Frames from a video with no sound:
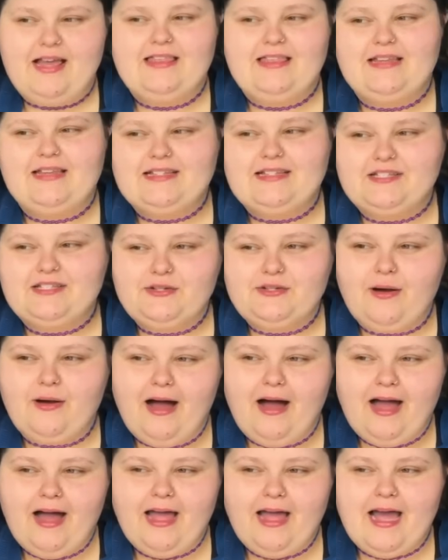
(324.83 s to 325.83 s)
I think that's too
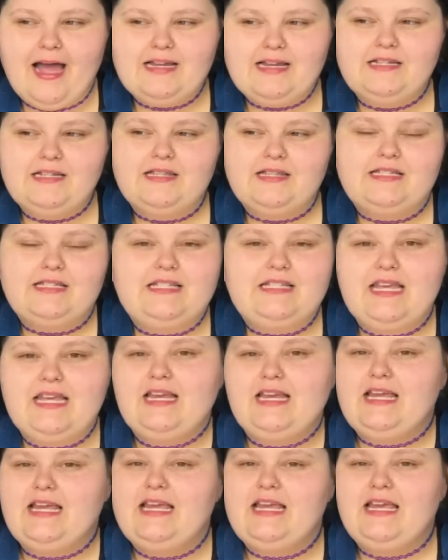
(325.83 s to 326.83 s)
high. I did the
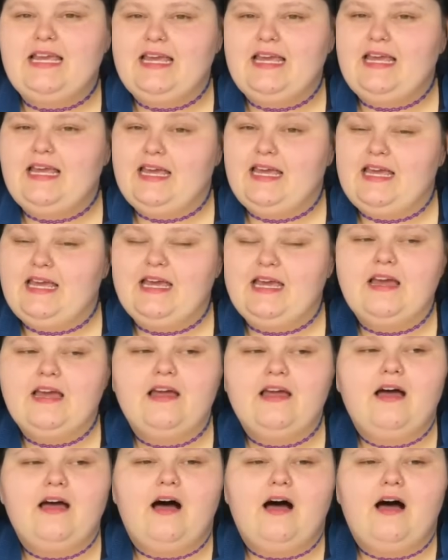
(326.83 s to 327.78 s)
TDEE.